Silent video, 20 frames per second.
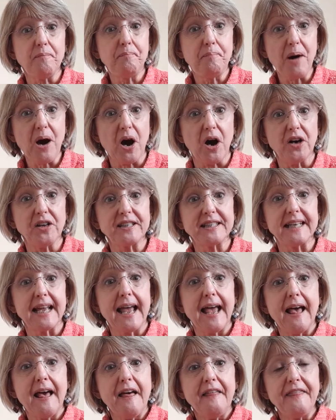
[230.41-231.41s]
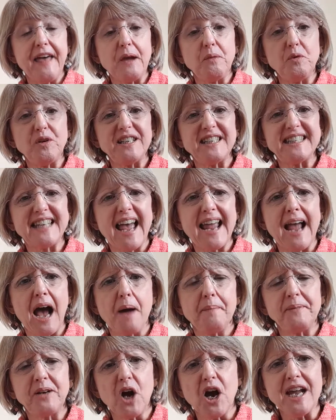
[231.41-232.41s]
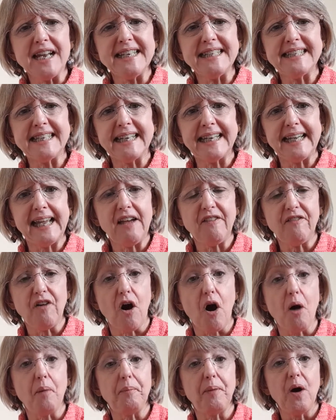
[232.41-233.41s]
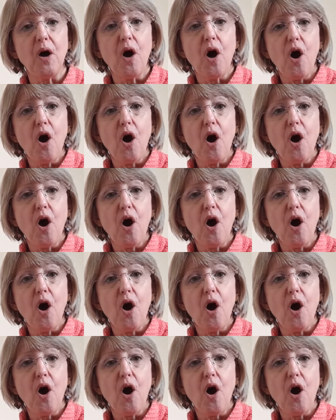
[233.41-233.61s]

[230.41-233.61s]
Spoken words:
But they would say, I'm going to give up